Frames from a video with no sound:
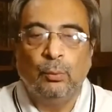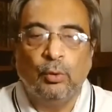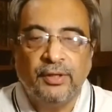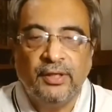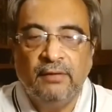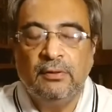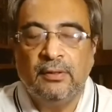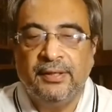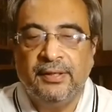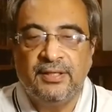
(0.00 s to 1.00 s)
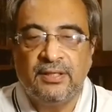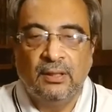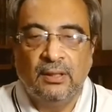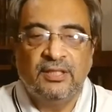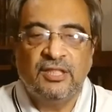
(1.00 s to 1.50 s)
whatever is
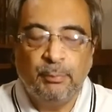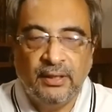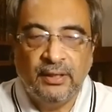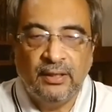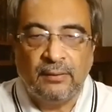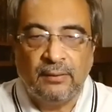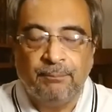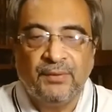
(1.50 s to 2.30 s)
spare